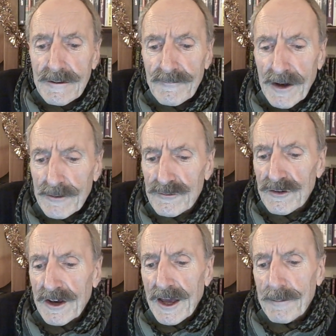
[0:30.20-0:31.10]
of our
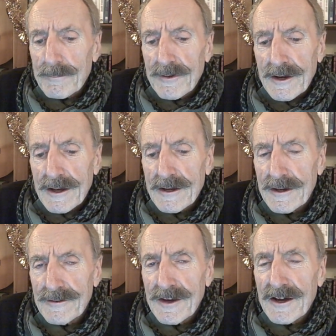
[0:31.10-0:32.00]
GNP,
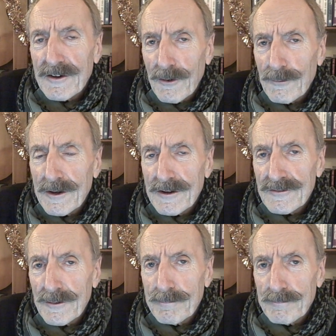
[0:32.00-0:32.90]
and they're calling
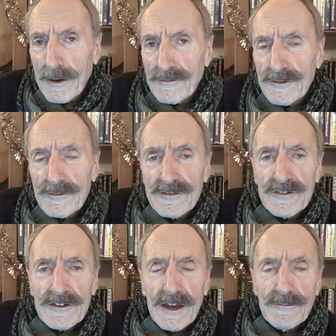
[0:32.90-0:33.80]
us a bunch of
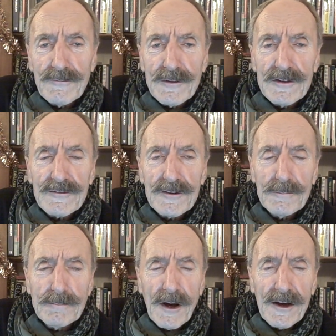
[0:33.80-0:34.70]
skinflints
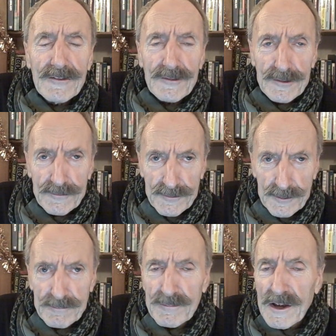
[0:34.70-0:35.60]
and misers for